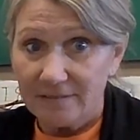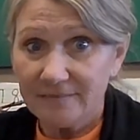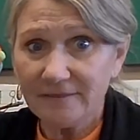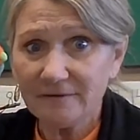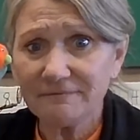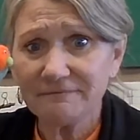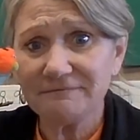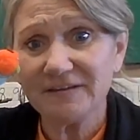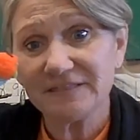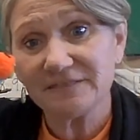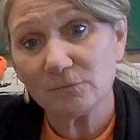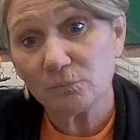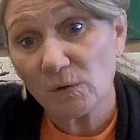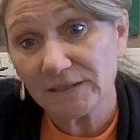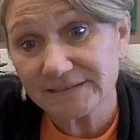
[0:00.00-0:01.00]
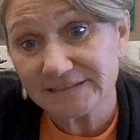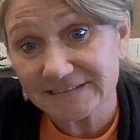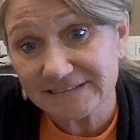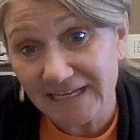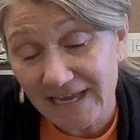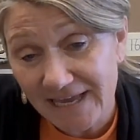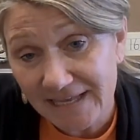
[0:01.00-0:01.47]
The fifth one
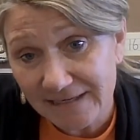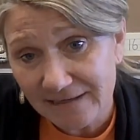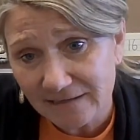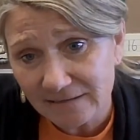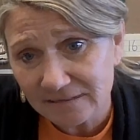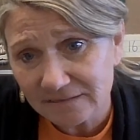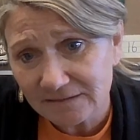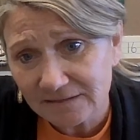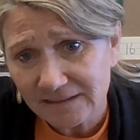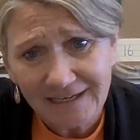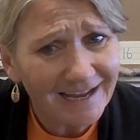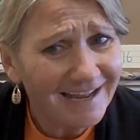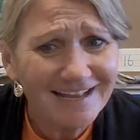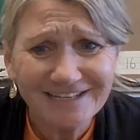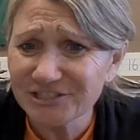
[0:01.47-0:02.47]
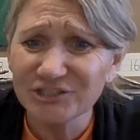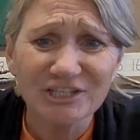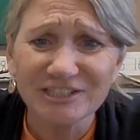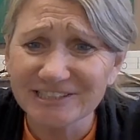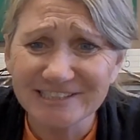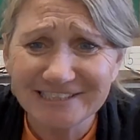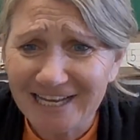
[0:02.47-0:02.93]
said, "It's
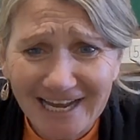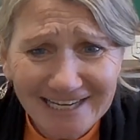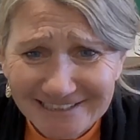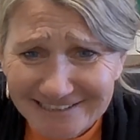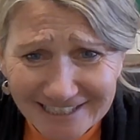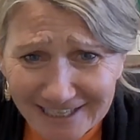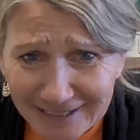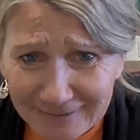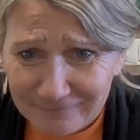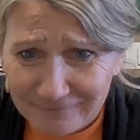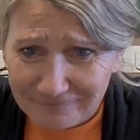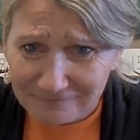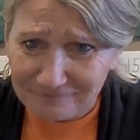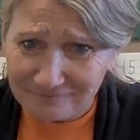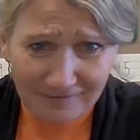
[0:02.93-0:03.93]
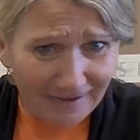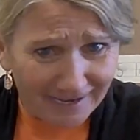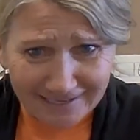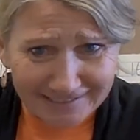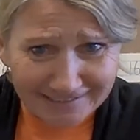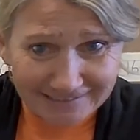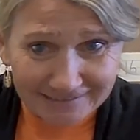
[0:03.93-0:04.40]
just nighttime
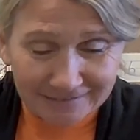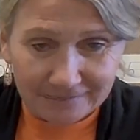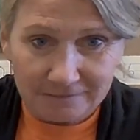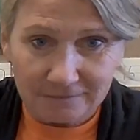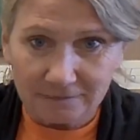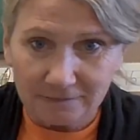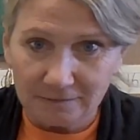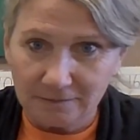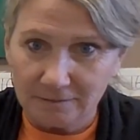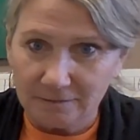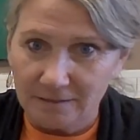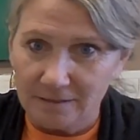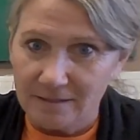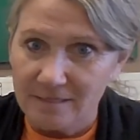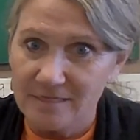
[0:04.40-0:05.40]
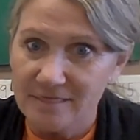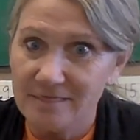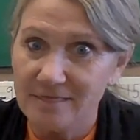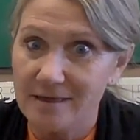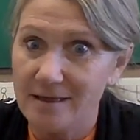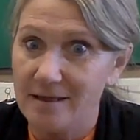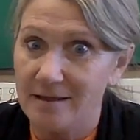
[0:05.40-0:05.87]
fun."
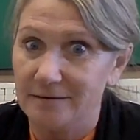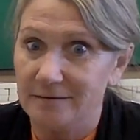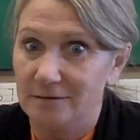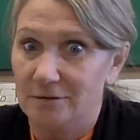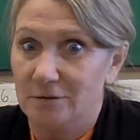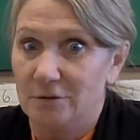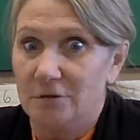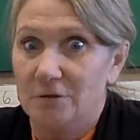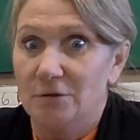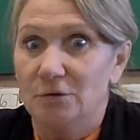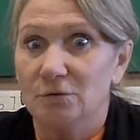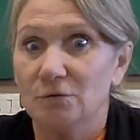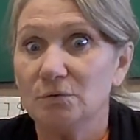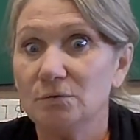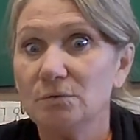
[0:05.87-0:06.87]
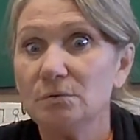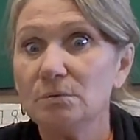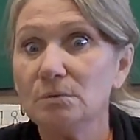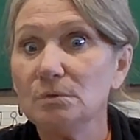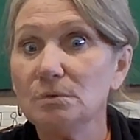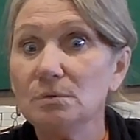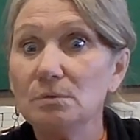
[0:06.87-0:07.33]
Then,
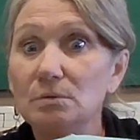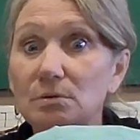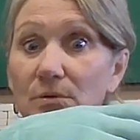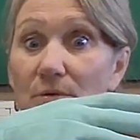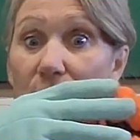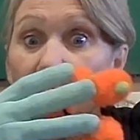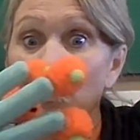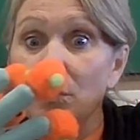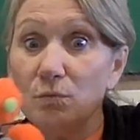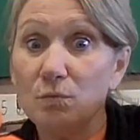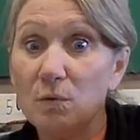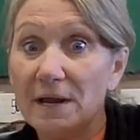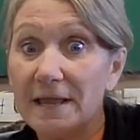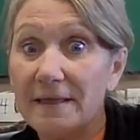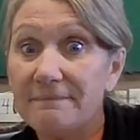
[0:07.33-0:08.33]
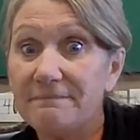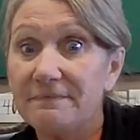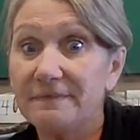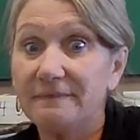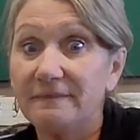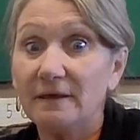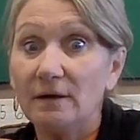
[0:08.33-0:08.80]
ooh, went
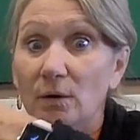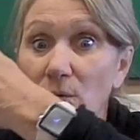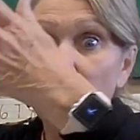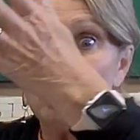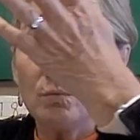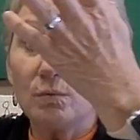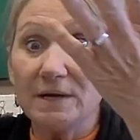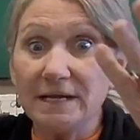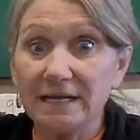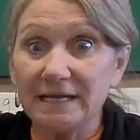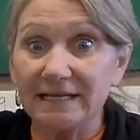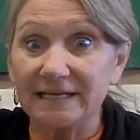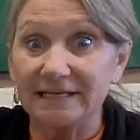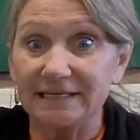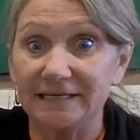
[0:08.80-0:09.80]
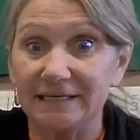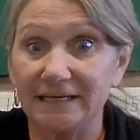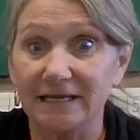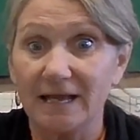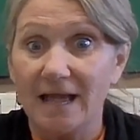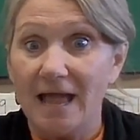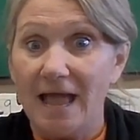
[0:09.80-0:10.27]
the wind,
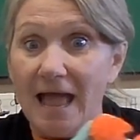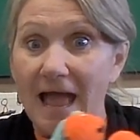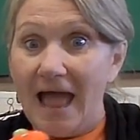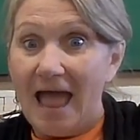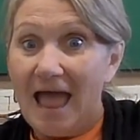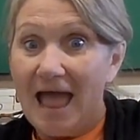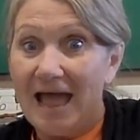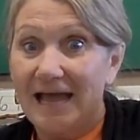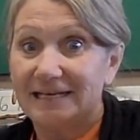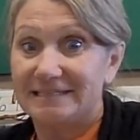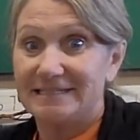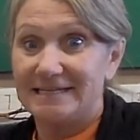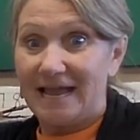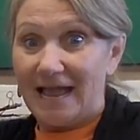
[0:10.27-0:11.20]
and